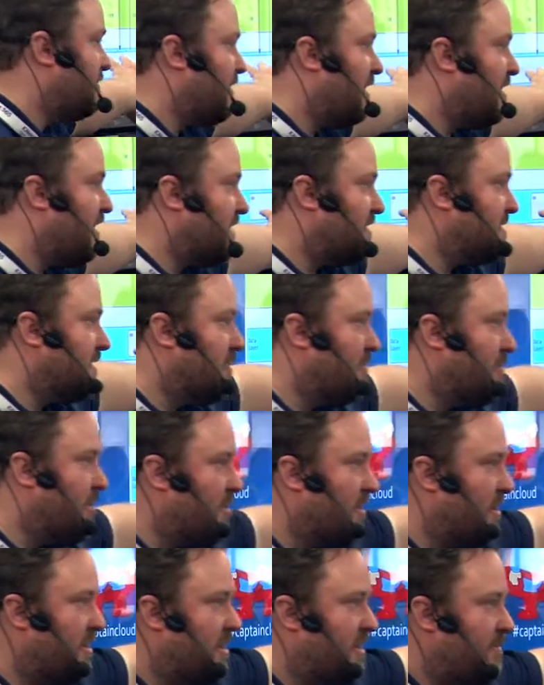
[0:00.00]
got a nice little
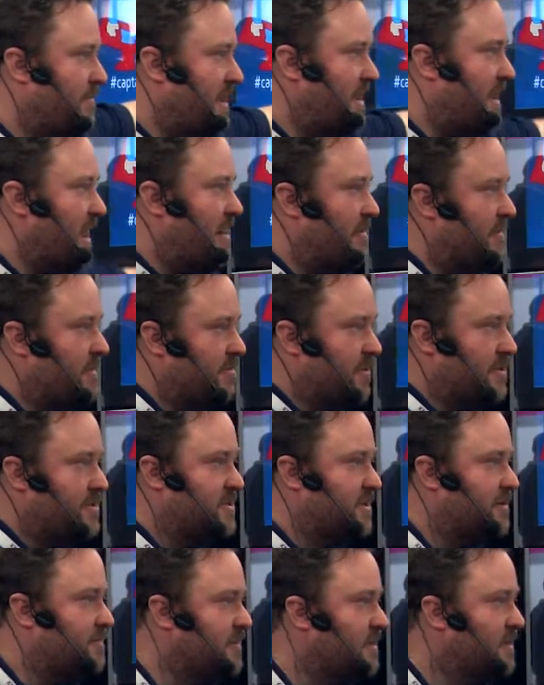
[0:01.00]
MongoDB layer at the
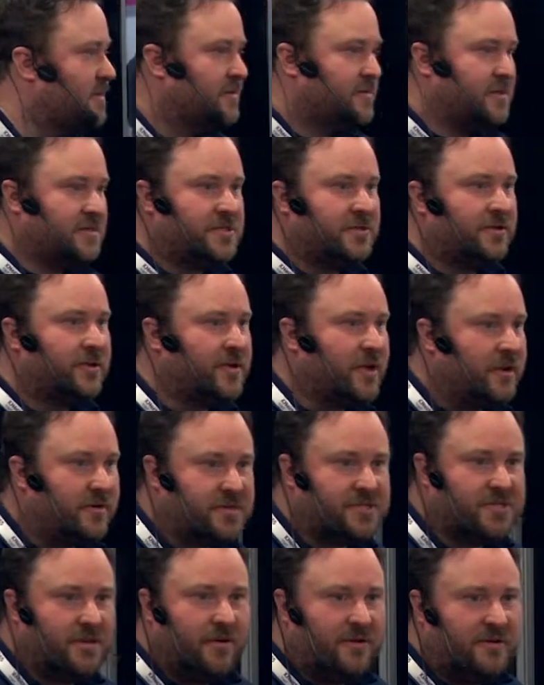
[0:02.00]
bottom that's doing a
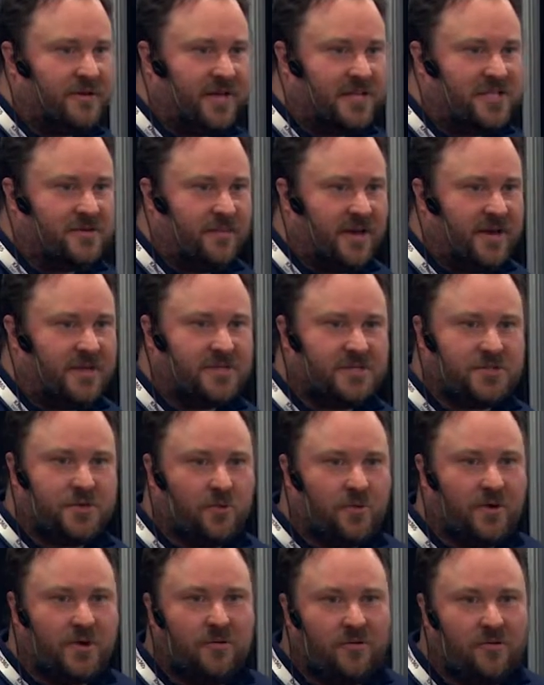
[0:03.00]
NoSQL database
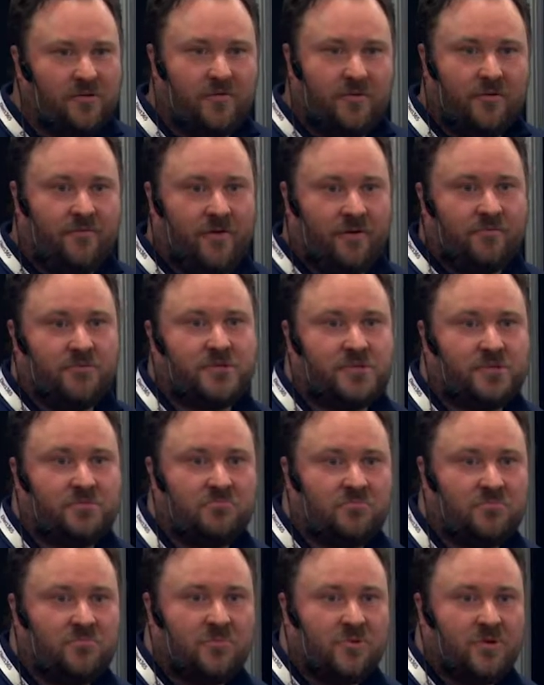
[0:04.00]
storing all of your votes.
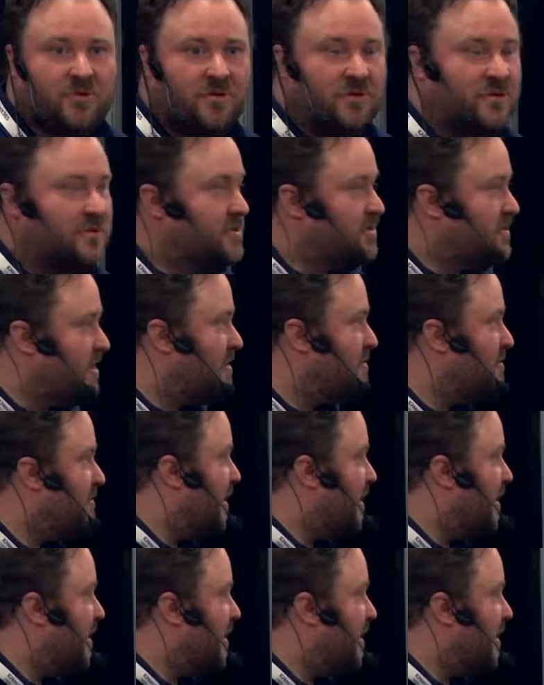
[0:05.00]
So